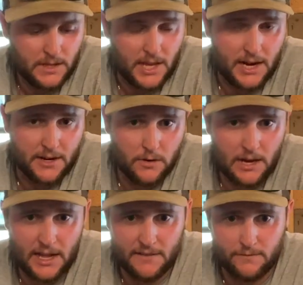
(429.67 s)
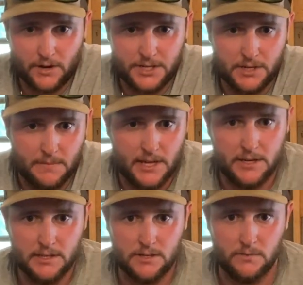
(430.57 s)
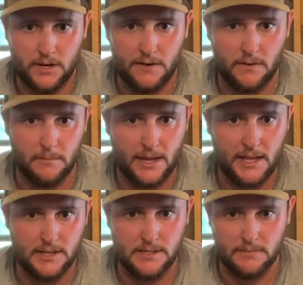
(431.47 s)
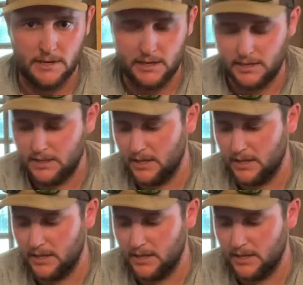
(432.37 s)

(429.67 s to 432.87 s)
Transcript: And I know I have fresh tomatoes whenever I'm handing somebody.